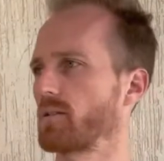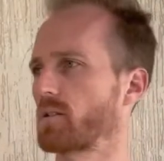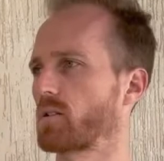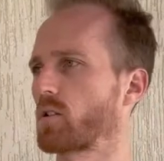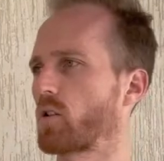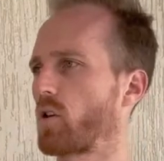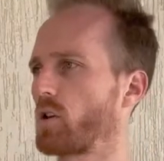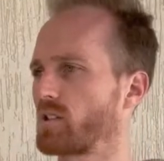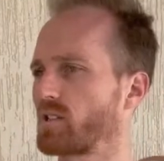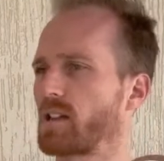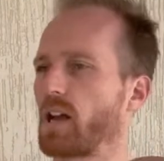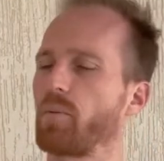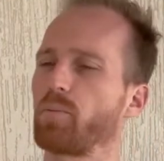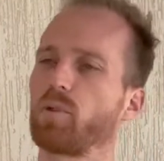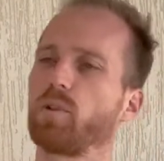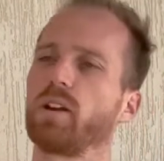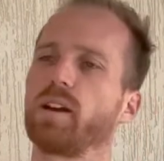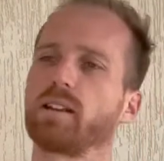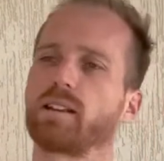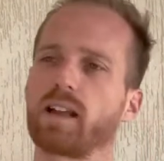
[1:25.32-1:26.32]

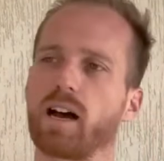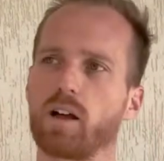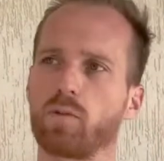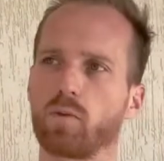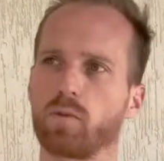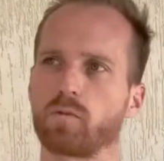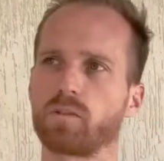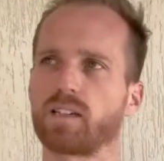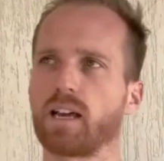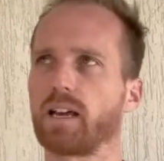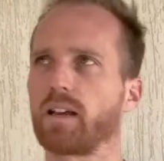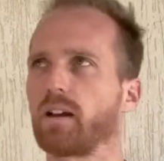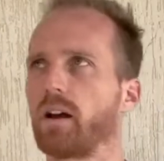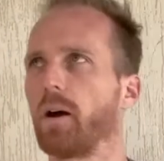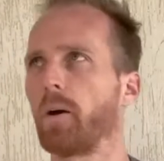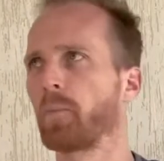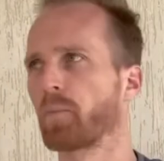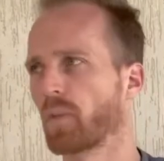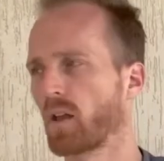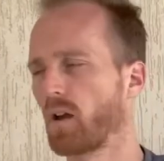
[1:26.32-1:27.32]
cross-tabulate that with
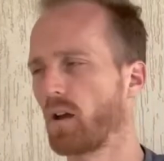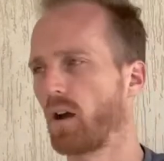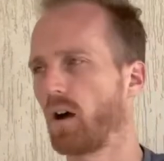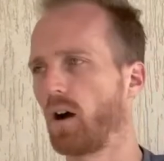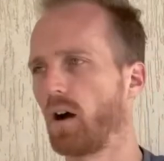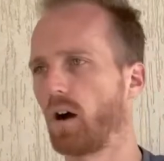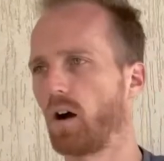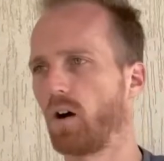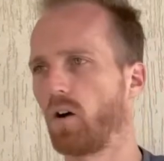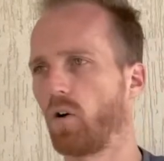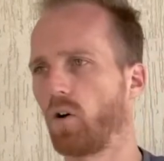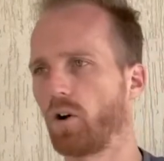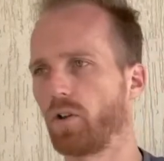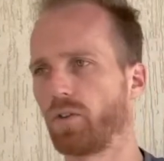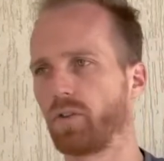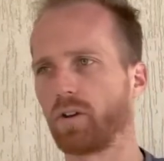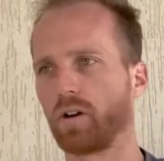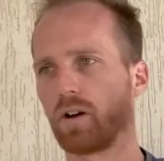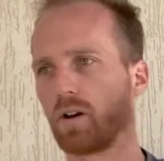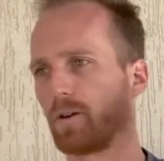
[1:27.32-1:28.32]
data
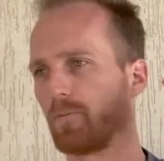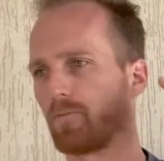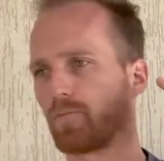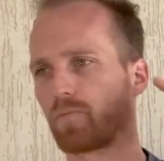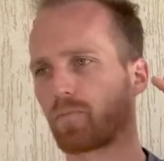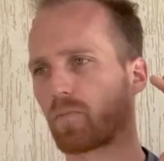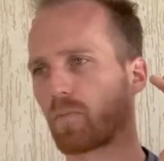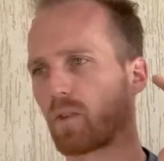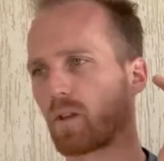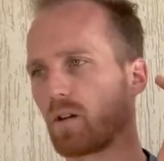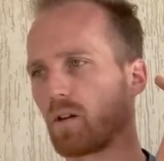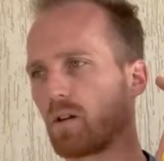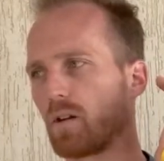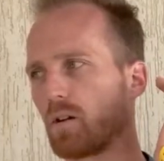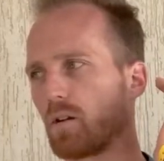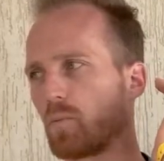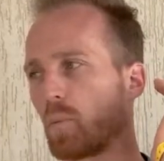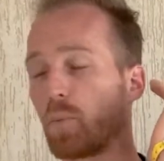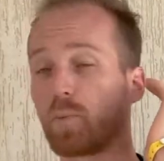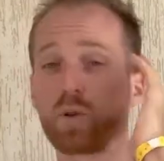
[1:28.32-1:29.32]
on
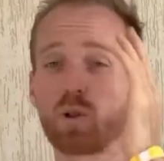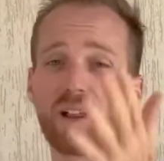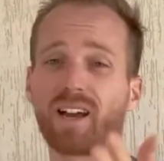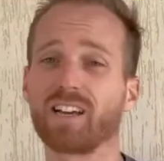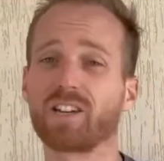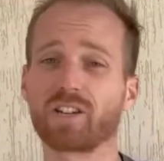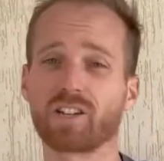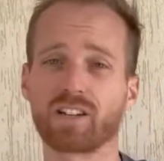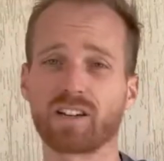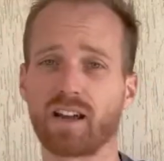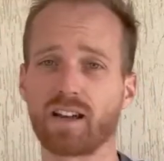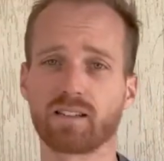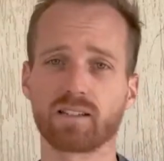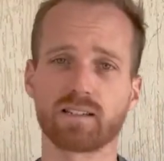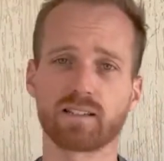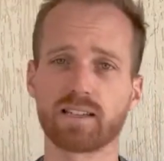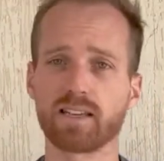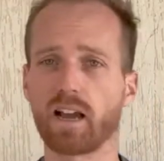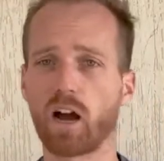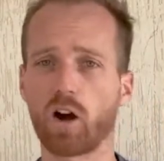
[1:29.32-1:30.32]
population and
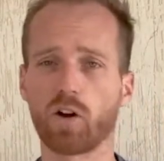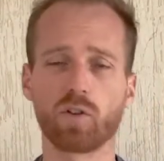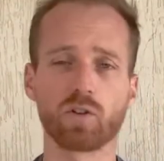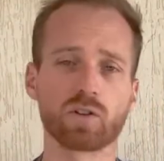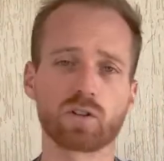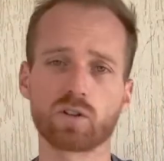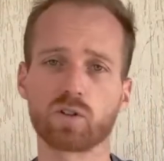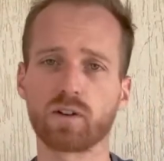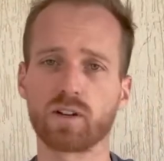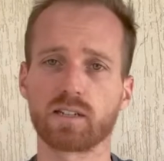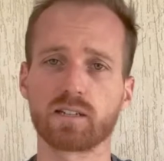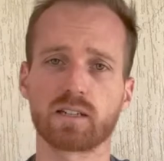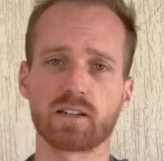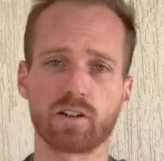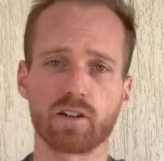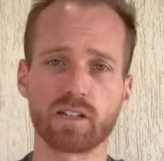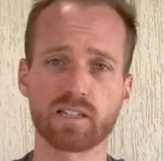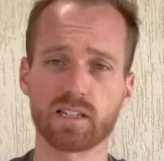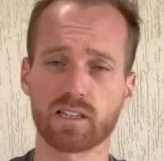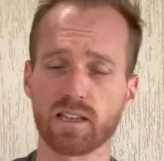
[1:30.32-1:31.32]
see how those two are
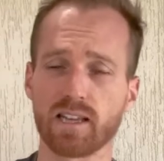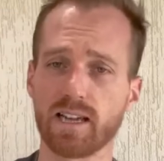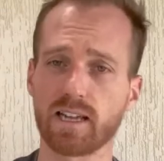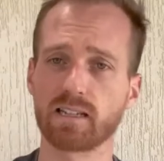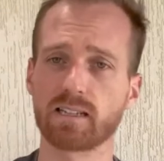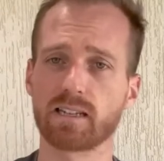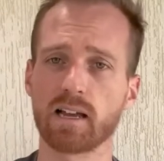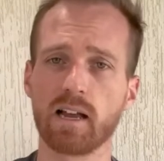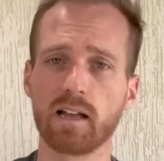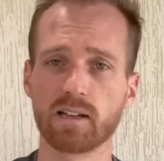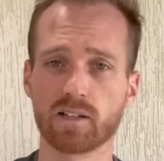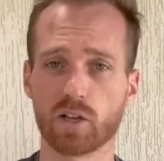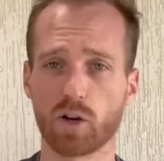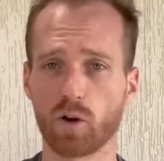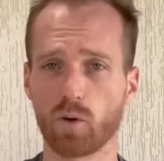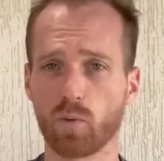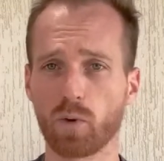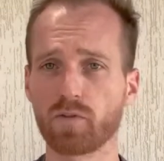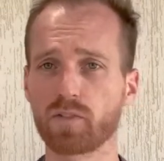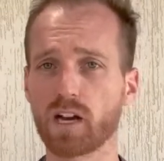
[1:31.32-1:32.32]
interlinked.
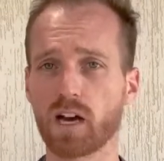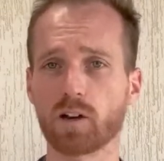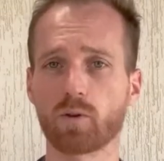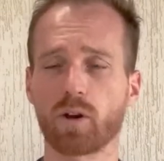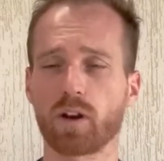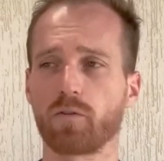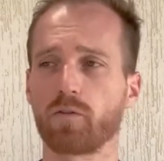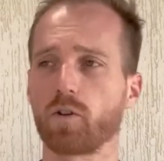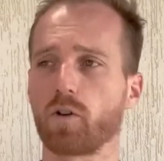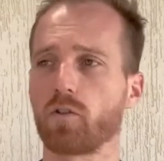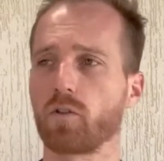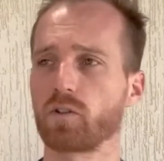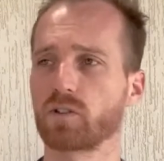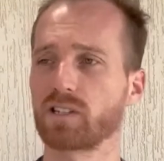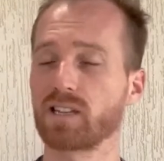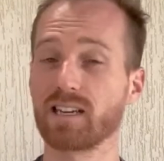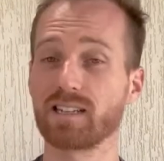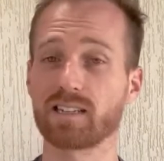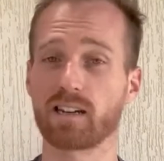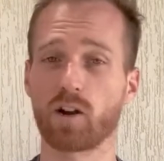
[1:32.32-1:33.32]
So we've done quite a few of those
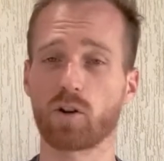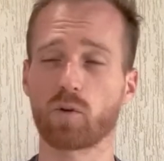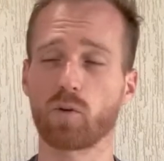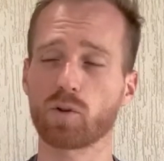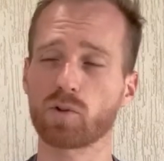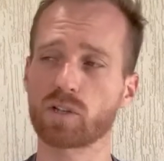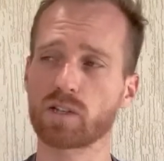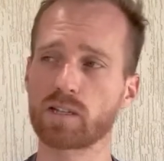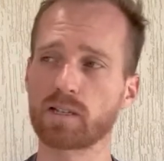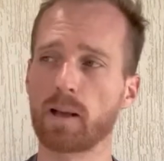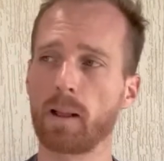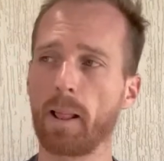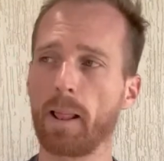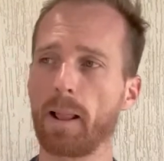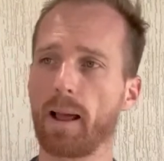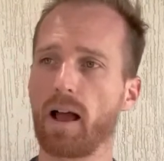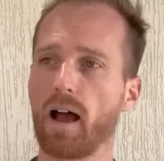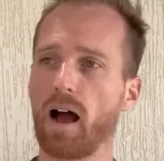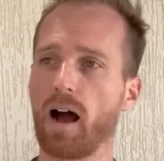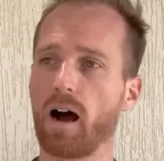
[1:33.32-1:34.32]
things in our courses.
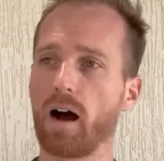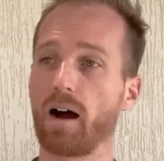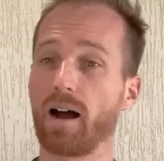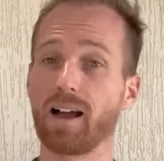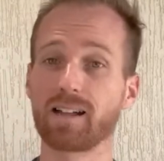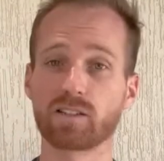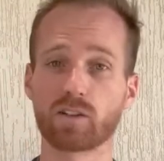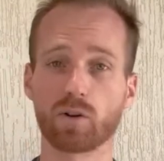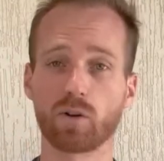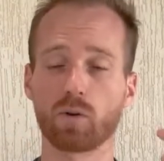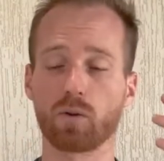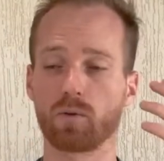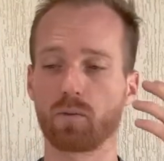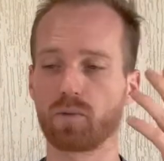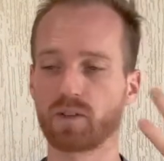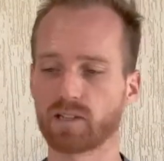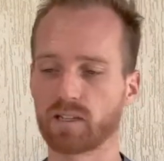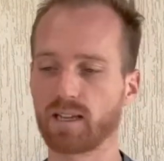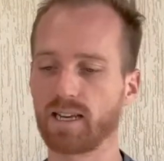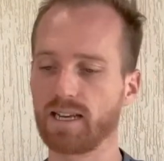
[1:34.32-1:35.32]
And so
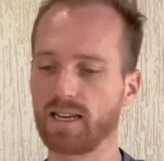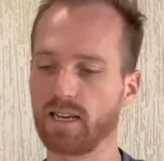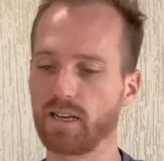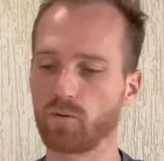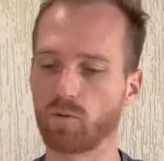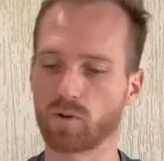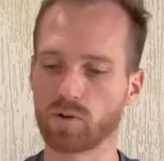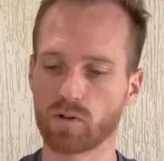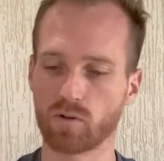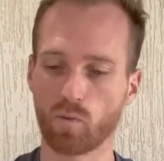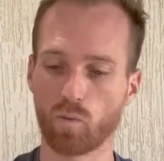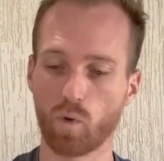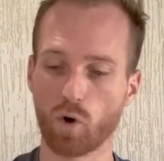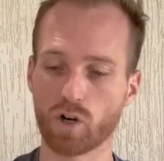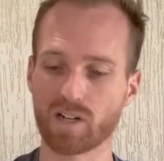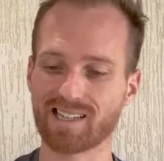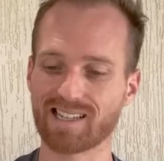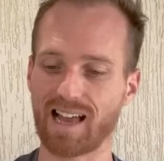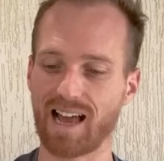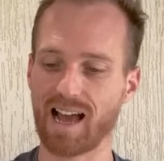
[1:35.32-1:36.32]
this lady
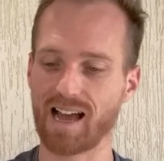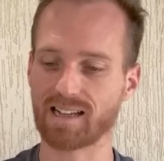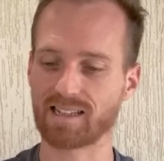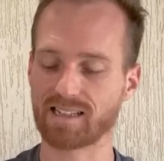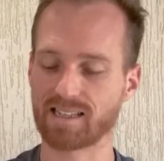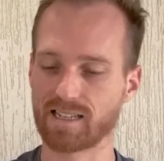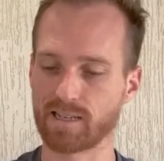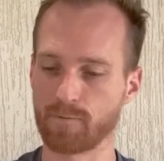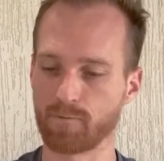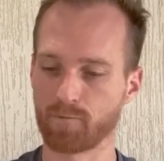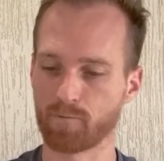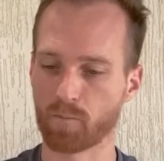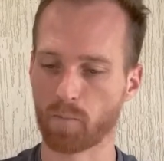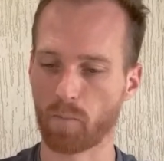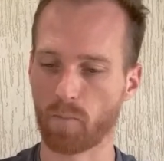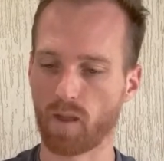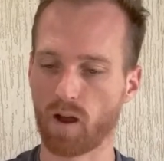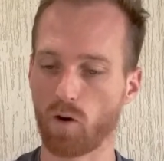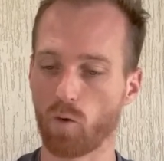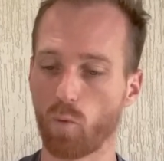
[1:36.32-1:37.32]
works at
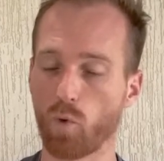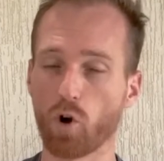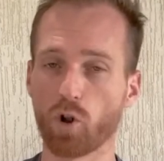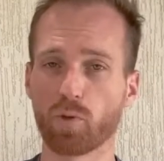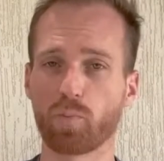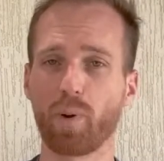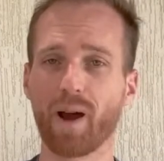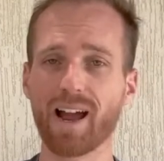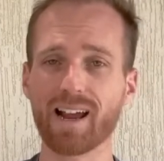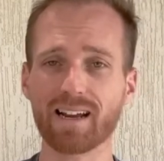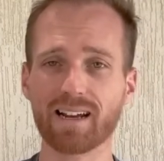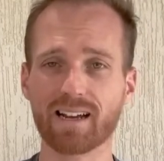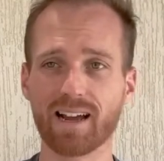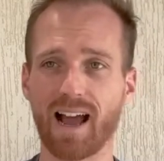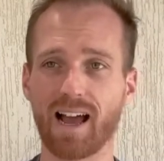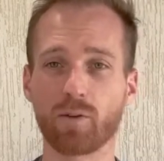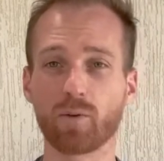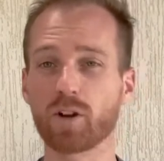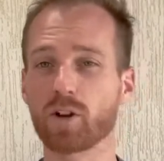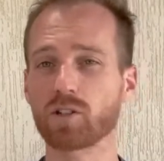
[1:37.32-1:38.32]
World Bank,
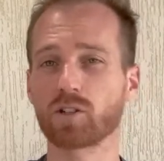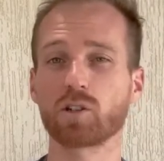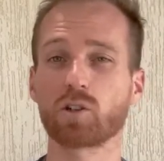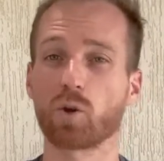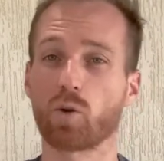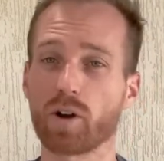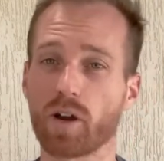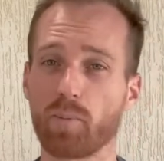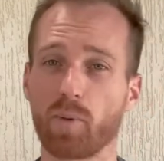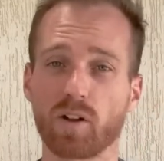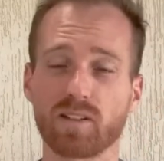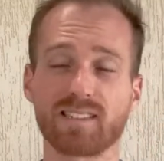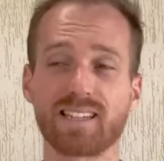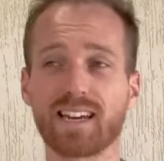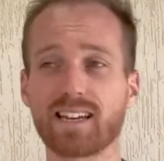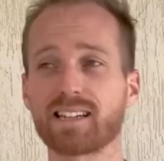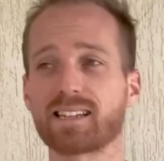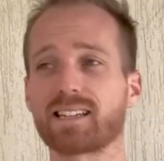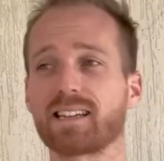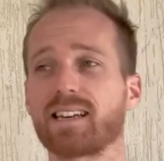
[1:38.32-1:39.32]
and we got to talking about
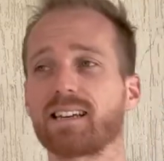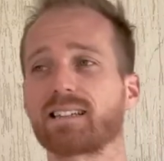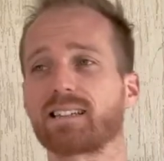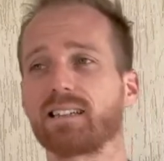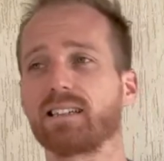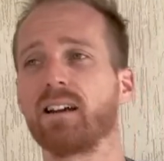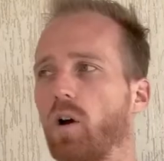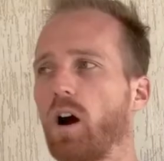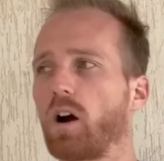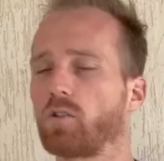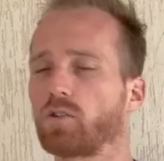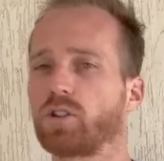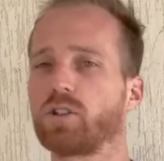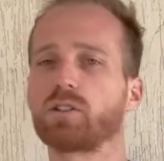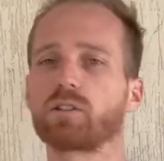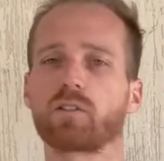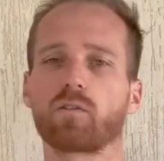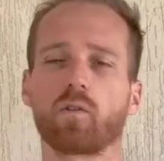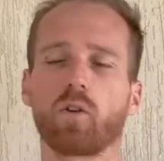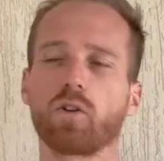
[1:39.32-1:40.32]
data sets and how
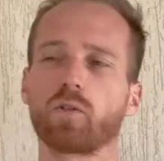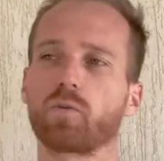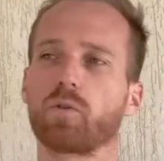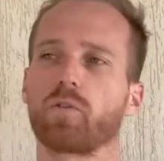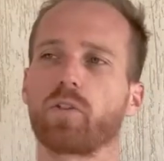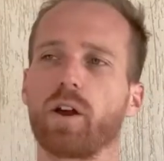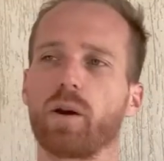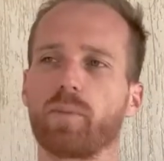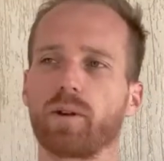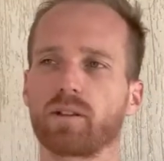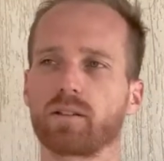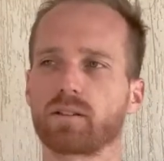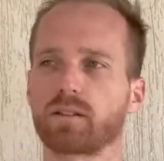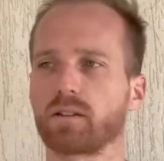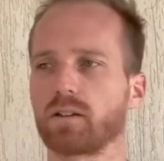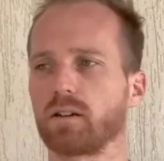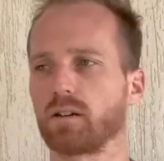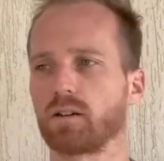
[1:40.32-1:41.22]
she's involved with them and